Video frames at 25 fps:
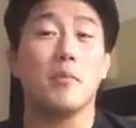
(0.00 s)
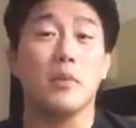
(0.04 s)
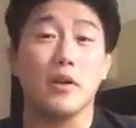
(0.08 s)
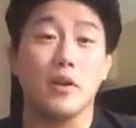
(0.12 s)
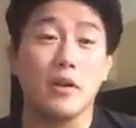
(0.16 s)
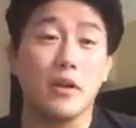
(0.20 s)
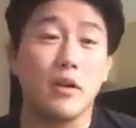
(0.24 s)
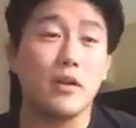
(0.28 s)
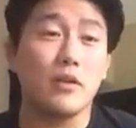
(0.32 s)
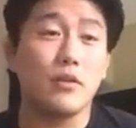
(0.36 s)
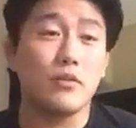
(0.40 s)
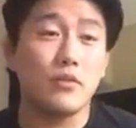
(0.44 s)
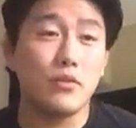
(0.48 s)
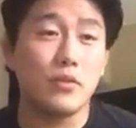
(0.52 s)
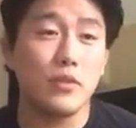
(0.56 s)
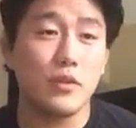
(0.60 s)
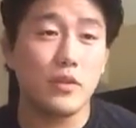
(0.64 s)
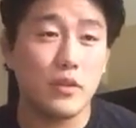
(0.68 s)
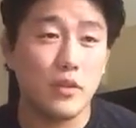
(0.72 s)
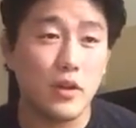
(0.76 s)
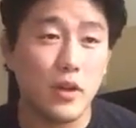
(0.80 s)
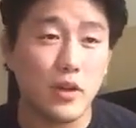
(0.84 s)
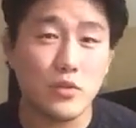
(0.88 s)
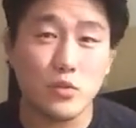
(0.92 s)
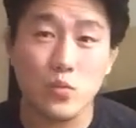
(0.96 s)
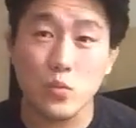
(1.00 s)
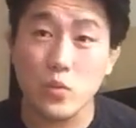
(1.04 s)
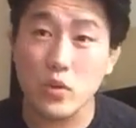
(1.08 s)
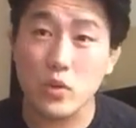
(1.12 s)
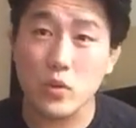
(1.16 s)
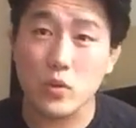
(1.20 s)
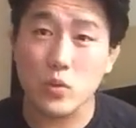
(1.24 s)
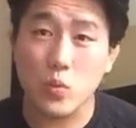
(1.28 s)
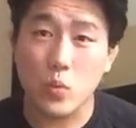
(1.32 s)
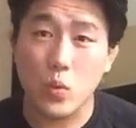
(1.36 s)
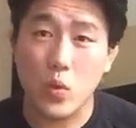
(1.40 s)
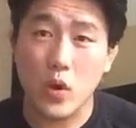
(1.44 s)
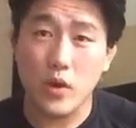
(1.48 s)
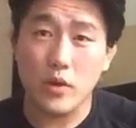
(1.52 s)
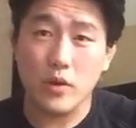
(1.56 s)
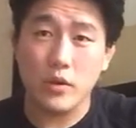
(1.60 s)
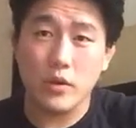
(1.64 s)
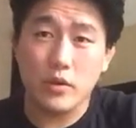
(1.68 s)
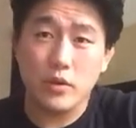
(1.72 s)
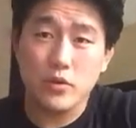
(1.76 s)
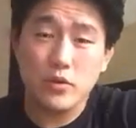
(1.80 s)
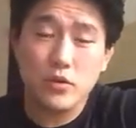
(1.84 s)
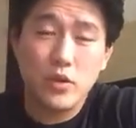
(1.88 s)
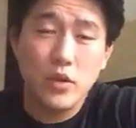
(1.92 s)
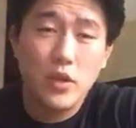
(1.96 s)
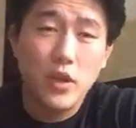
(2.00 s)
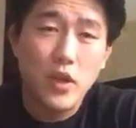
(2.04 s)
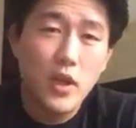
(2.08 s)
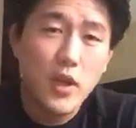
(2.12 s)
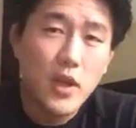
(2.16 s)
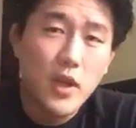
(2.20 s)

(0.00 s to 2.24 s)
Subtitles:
but it really does work wonders.